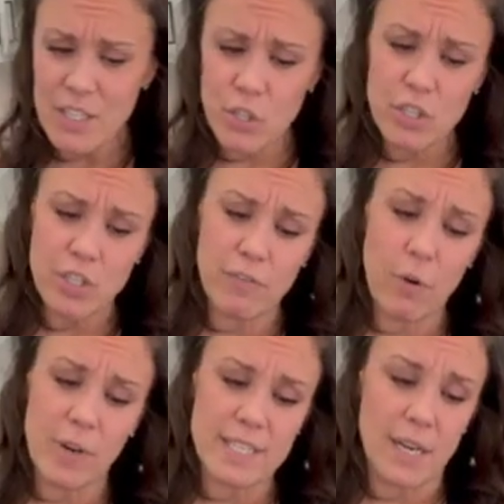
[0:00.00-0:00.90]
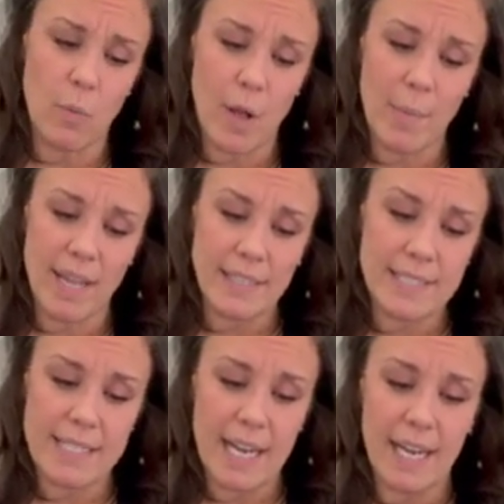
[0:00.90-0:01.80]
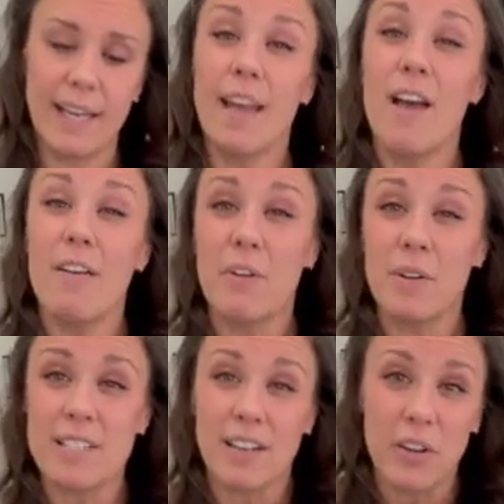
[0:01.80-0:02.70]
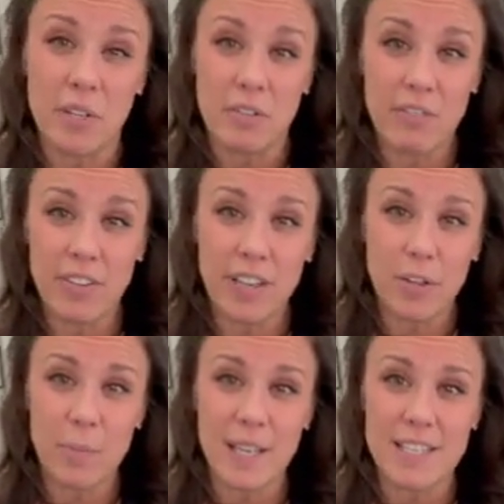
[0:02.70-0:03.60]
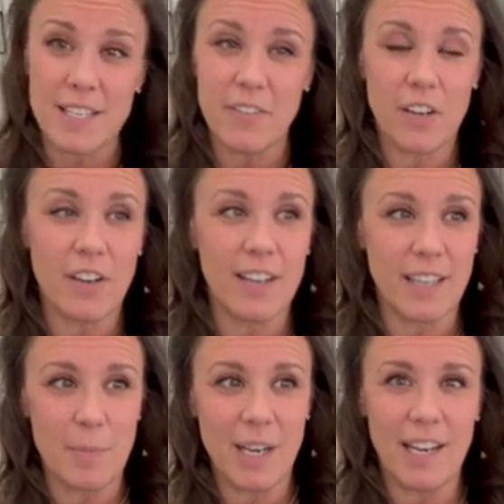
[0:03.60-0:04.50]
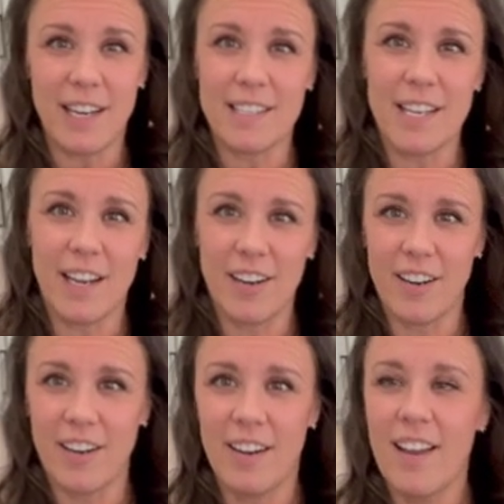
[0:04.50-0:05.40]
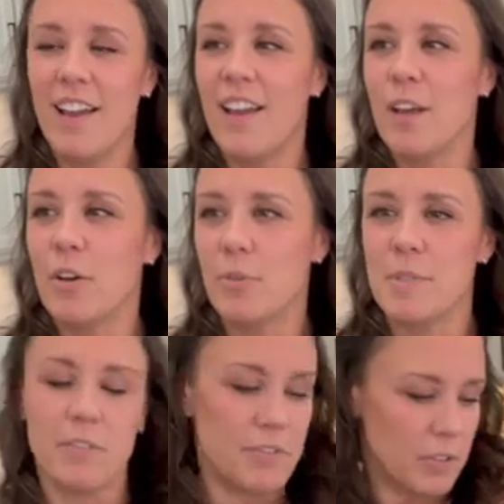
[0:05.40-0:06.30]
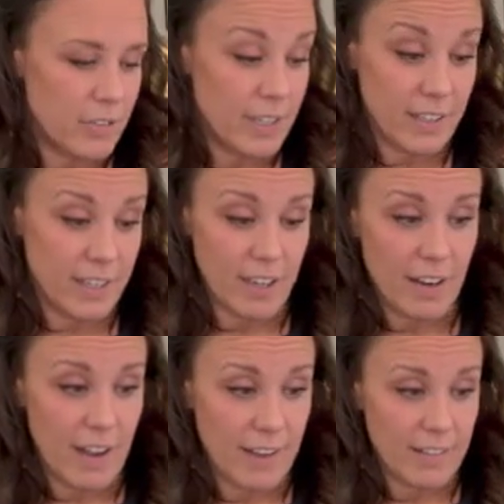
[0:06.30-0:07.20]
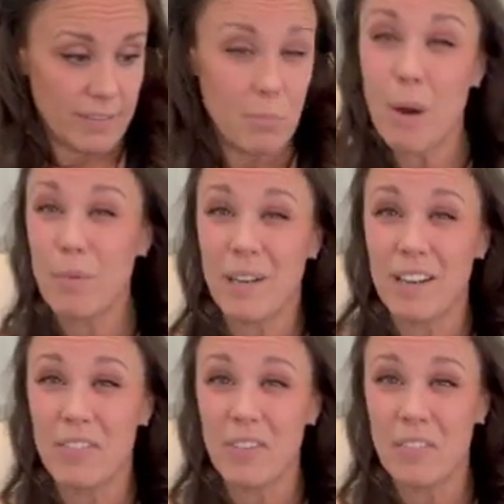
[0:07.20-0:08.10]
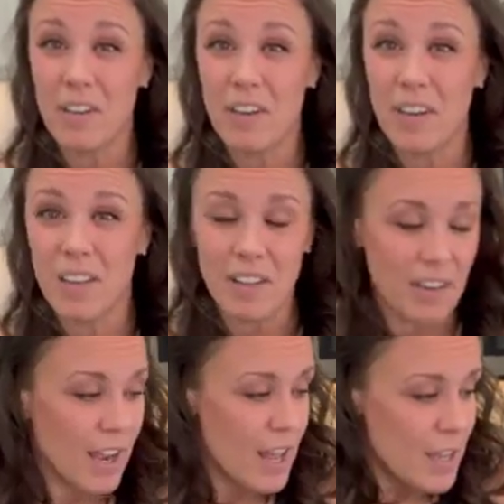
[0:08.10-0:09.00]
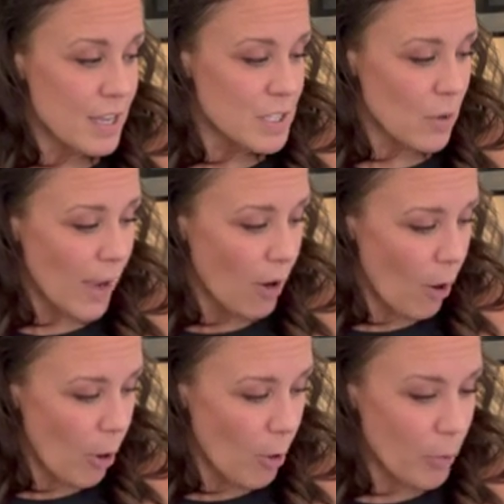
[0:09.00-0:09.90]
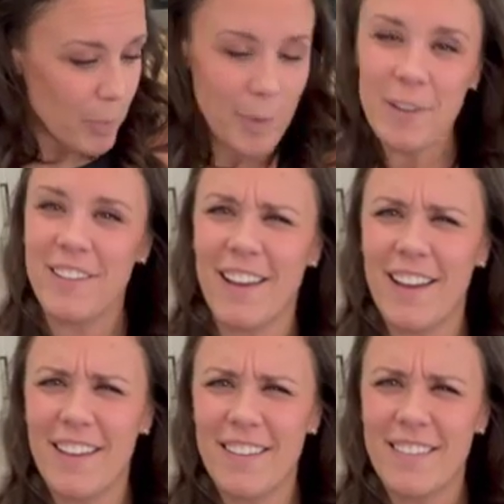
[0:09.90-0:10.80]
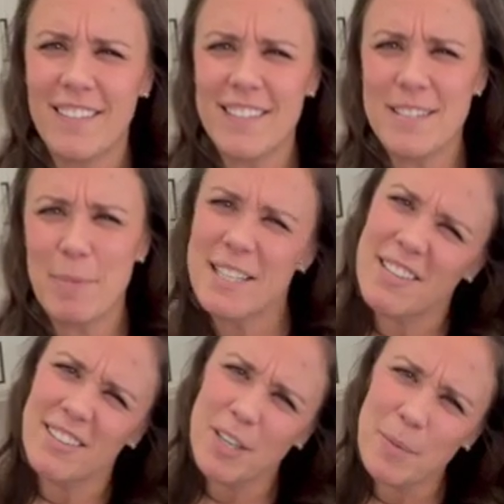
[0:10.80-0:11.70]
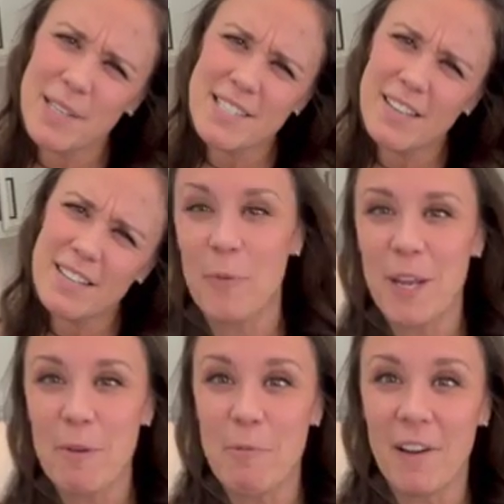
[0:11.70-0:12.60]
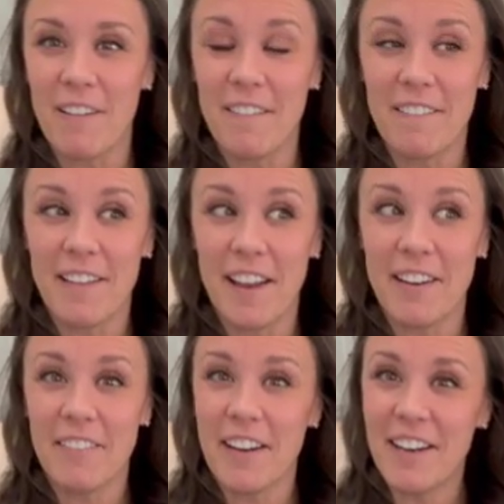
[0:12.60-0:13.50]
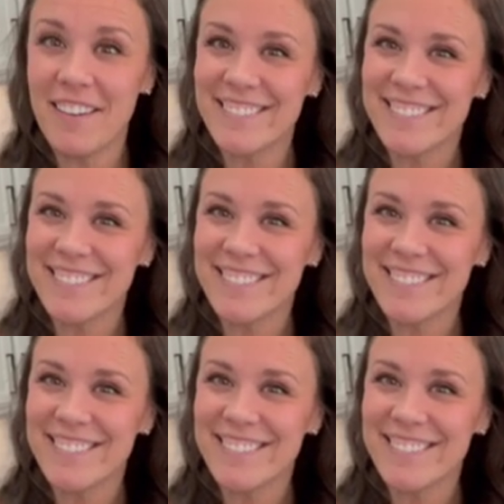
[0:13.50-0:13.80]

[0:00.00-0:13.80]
So you should focus on a well-balanced diet, focus on how you feel, because if you're eliminating entire groups of food, you're uh, probably not gonna feel very great either. So I hope that this makes a little bit of sense. We will end it right here.